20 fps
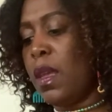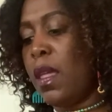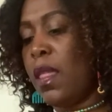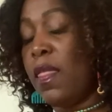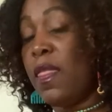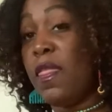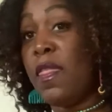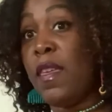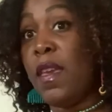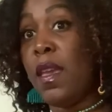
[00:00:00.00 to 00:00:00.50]

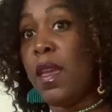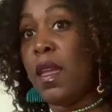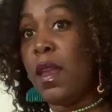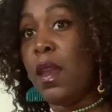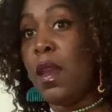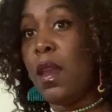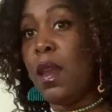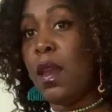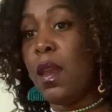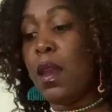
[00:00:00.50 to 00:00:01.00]

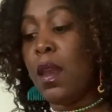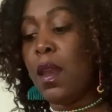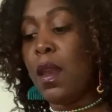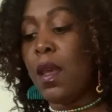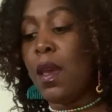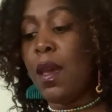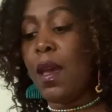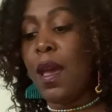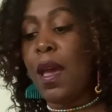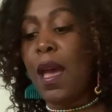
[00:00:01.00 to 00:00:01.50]
Then
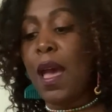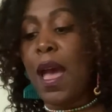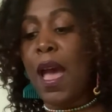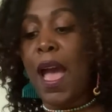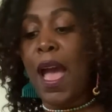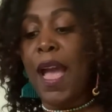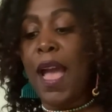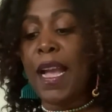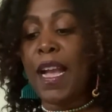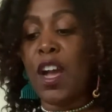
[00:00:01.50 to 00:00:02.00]

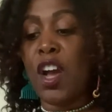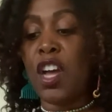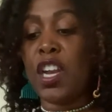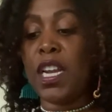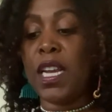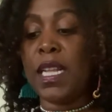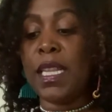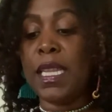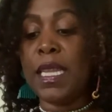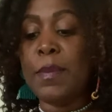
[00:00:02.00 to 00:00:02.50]
I caught
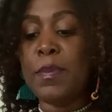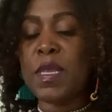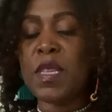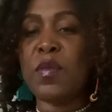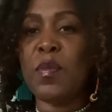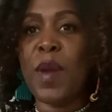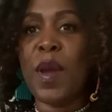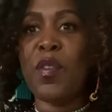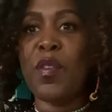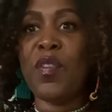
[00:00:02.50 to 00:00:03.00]
a glimpse of
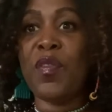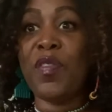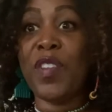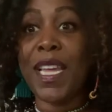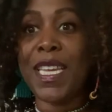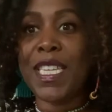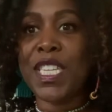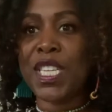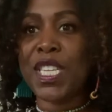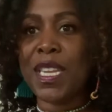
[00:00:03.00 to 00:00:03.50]
my
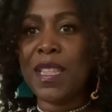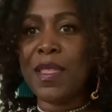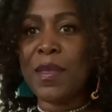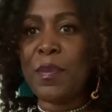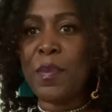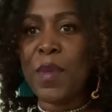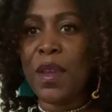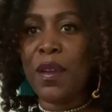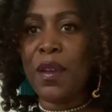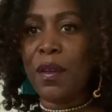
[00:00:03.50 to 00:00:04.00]
reflection in the
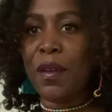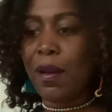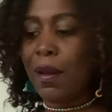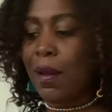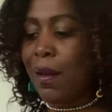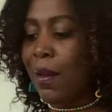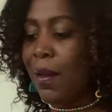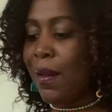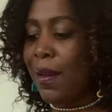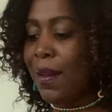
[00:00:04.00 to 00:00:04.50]
mirror.